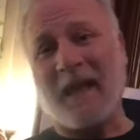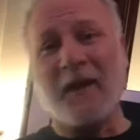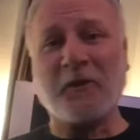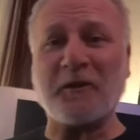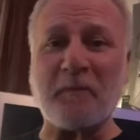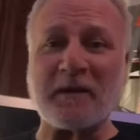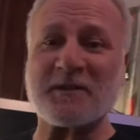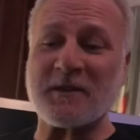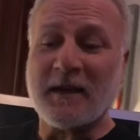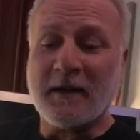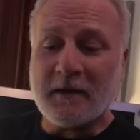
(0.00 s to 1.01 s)
Not much.
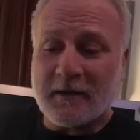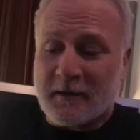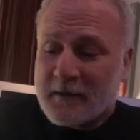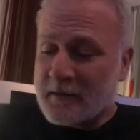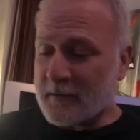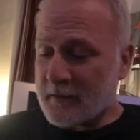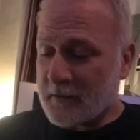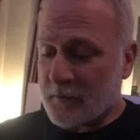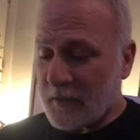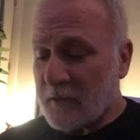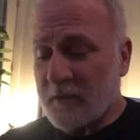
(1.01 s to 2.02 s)

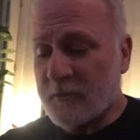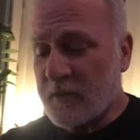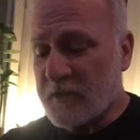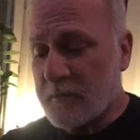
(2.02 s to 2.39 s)
We're gonna drink some